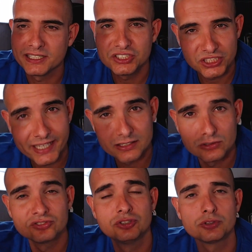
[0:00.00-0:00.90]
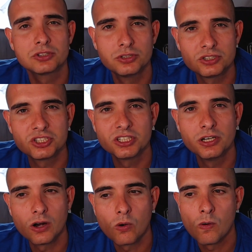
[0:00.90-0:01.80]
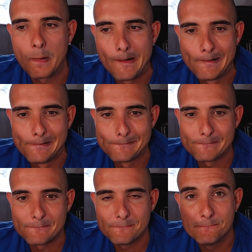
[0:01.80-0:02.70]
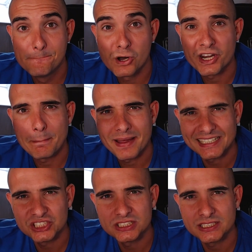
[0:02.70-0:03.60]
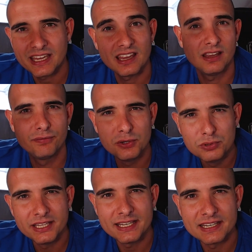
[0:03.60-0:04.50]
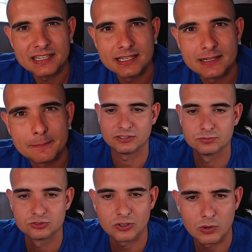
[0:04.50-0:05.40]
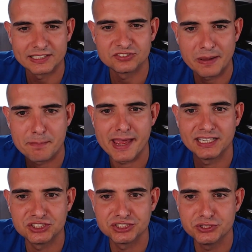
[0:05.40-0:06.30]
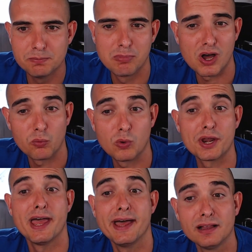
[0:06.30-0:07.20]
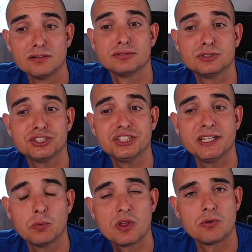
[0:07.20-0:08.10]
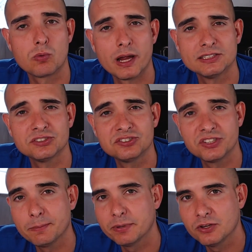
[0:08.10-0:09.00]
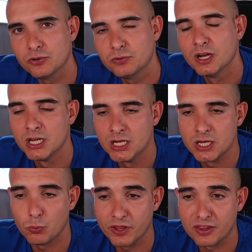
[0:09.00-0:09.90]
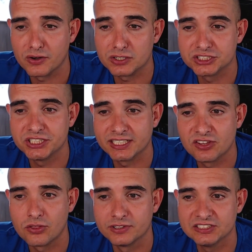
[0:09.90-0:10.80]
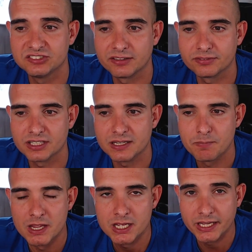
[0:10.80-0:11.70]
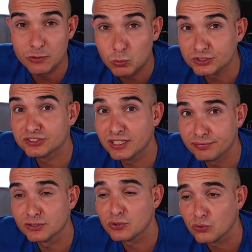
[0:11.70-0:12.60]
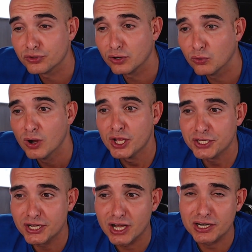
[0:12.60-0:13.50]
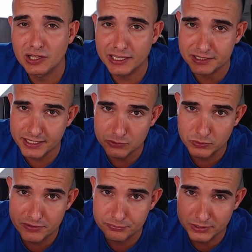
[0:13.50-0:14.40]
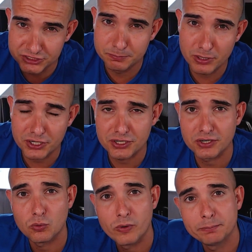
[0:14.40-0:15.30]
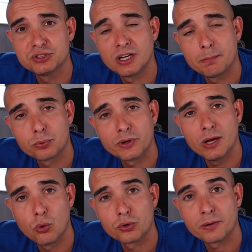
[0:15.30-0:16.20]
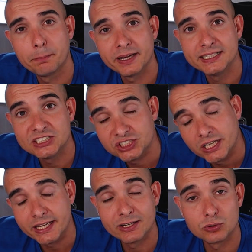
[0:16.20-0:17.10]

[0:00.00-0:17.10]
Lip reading: channels, you're good to go. But imagine if you didn't. So let's imagine you bought one hell of a machine with a Ryzen CPU with an RTX 3070. It was difficult though. You gotta click that refresh button on the web shop pre-order page in order